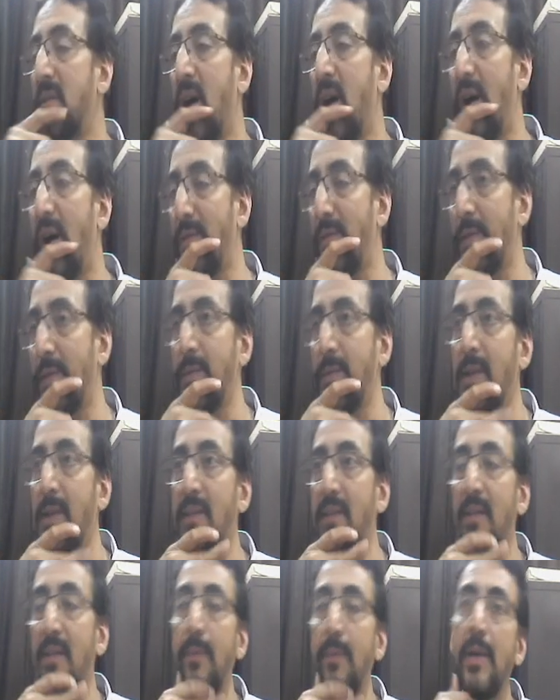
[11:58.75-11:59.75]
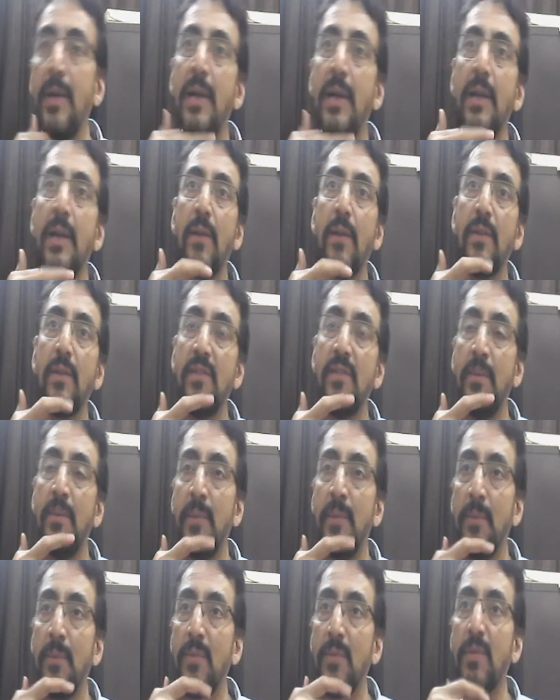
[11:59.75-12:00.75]
Half of the severity
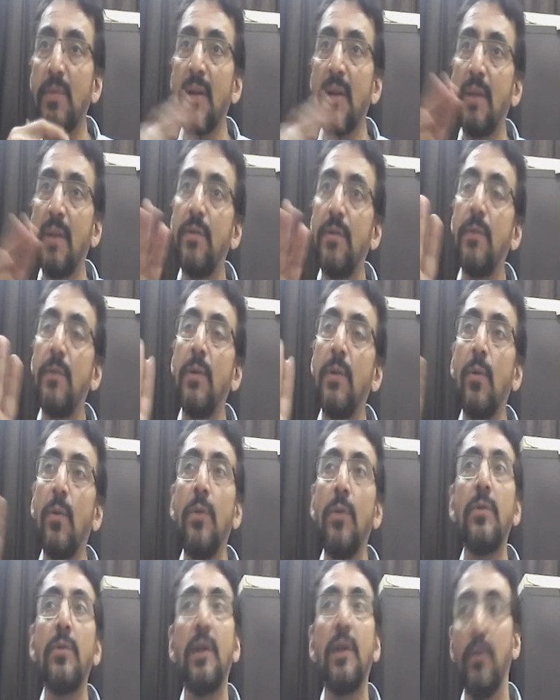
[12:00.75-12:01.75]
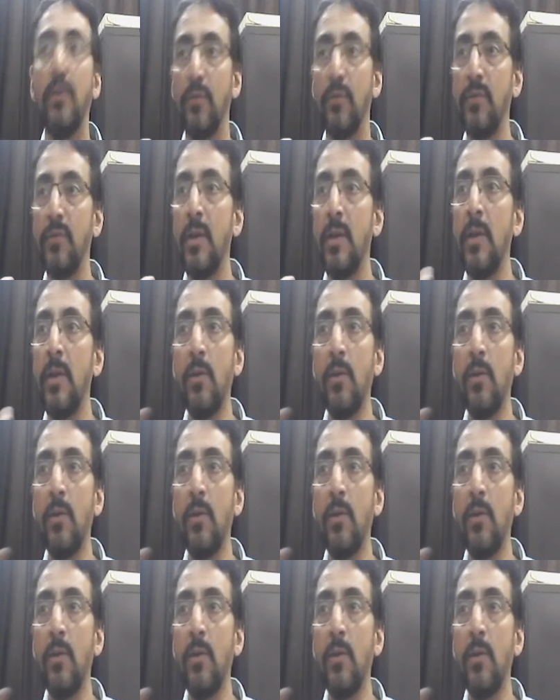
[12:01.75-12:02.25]
symptoms of the kapha will going to reduce.